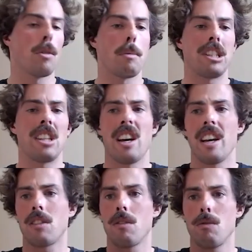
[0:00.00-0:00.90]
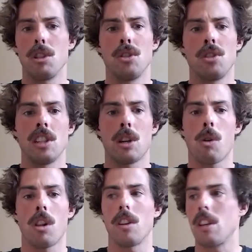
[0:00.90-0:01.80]
Down my diet, reduce
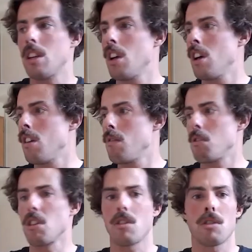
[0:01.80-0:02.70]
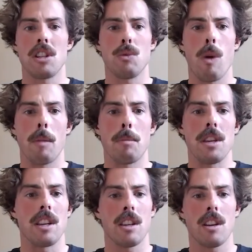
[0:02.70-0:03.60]
inequality, increase
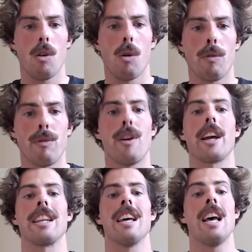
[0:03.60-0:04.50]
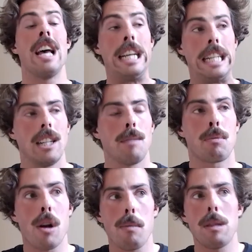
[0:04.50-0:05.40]
well-being, all fine
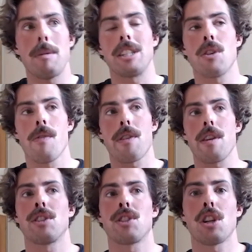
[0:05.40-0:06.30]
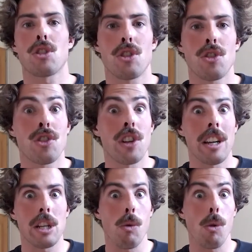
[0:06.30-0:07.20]
problem I don't think is such a
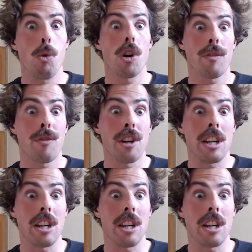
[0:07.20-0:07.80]
society will work